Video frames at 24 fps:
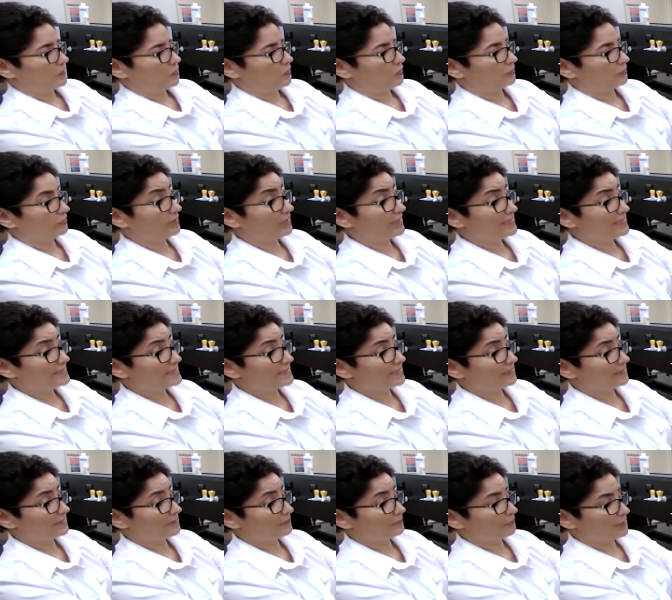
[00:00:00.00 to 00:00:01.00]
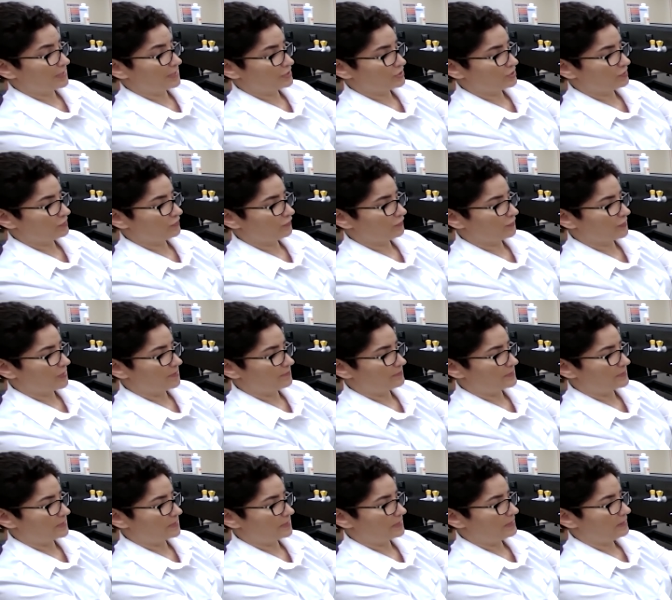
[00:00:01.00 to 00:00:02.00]
or releasing the pressure from
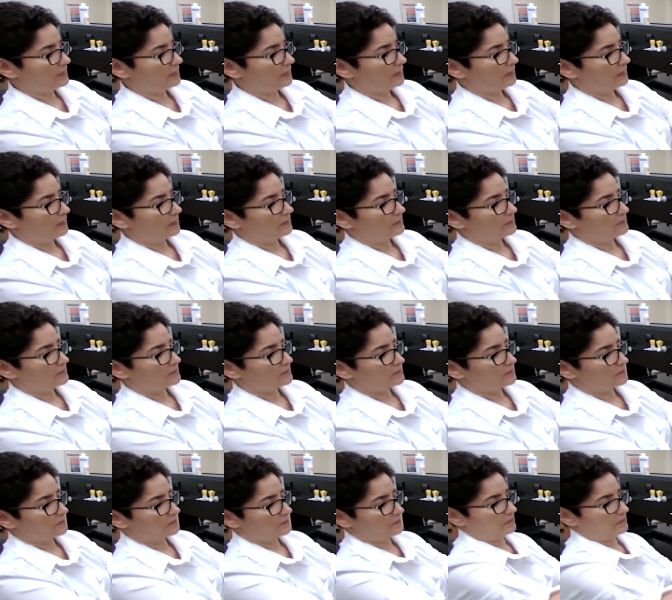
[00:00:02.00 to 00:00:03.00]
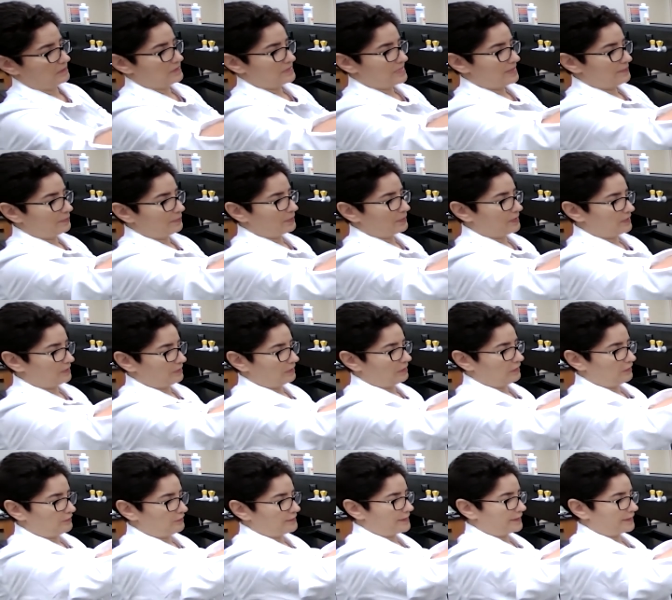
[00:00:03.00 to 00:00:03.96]
the separate the